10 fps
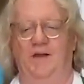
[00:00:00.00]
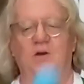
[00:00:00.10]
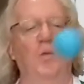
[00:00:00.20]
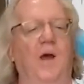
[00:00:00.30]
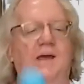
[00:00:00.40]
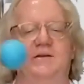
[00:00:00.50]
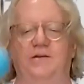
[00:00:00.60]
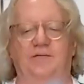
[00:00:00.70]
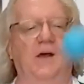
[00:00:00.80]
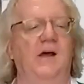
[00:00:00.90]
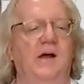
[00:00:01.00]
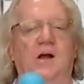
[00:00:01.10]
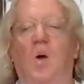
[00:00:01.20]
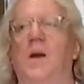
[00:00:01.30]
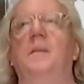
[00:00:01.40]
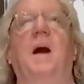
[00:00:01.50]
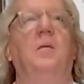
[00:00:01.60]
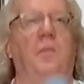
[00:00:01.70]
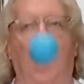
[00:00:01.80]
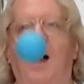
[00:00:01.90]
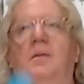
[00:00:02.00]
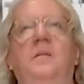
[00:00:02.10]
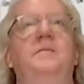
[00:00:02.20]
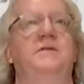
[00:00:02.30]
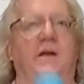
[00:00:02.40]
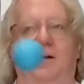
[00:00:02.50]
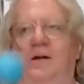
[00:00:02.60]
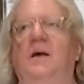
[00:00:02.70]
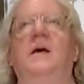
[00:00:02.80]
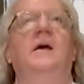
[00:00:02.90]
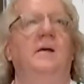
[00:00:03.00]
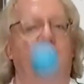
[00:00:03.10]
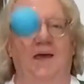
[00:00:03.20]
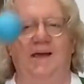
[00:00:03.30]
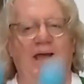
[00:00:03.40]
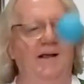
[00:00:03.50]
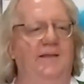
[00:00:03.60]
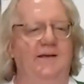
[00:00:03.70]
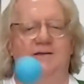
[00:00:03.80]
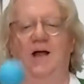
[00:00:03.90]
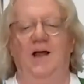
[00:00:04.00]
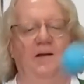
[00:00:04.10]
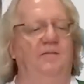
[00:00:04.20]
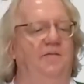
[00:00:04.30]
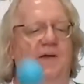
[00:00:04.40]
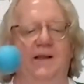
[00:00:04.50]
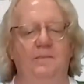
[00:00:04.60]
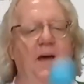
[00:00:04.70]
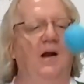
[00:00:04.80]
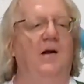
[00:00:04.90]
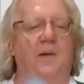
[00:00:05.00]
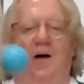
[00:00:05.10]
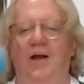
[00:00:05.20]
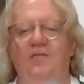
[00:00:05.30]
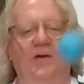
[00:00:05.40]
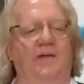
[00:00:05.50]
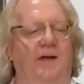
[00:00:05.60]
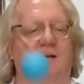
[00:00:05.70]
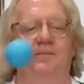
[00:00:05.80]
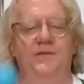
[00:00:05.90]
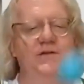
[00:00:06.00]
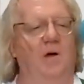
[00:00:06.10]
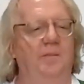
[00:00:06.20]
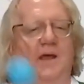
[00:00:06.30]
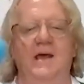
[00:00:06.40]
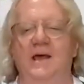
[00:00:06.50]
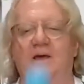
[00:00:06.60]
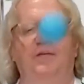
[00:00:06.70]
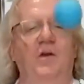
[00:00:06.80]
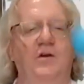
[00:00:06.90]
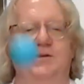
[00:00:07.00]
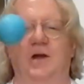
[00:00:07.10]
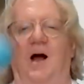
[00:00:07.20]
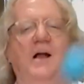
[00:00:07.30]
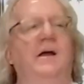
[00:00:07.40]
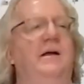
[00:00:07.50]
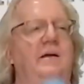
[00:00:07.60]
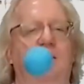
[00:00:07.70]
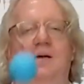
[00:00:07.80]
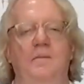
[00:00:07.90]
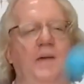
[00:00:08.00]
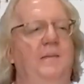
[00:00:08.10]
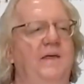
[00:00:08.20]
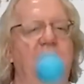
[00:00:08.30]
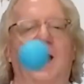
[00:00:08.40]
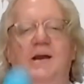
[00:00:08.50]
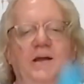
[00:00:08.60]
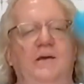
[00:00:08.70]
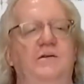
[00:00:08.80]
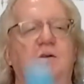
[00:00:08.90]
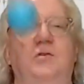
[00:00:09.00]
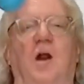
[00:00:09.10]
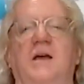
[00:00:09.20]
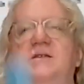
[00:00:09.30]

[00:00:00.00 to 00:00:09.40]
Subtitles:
new ways of going about problems and getting things done and feeling better about everything. So if you're stuck, maybe the idea is to try